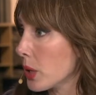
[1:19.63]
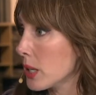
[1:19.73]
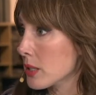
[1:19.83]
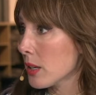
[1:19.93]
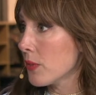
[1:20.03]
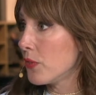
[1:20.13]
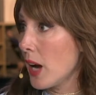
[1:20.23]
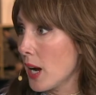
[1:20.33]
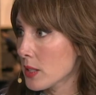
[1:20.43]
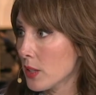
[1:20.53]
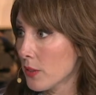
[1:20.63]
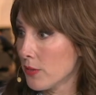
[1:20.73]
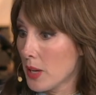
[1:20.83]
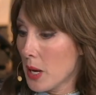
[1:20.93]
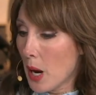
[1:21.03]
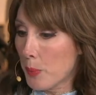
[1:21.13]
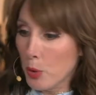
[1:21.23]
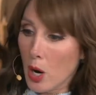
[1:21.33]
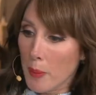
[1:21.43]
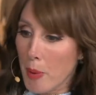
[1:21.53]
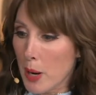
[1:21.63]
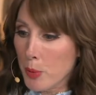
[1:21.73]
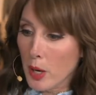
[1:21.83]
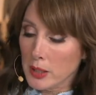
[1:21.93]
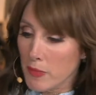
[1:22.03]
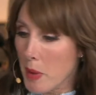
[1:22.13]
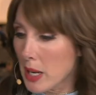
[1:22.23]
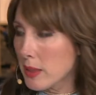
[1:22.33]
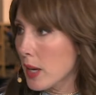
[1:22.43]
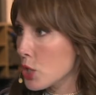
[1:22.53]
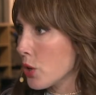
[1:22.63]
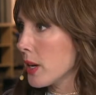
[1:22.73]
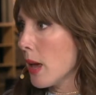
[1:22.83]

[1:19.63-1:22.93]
It's a fact of a product, byproduct of many things, right?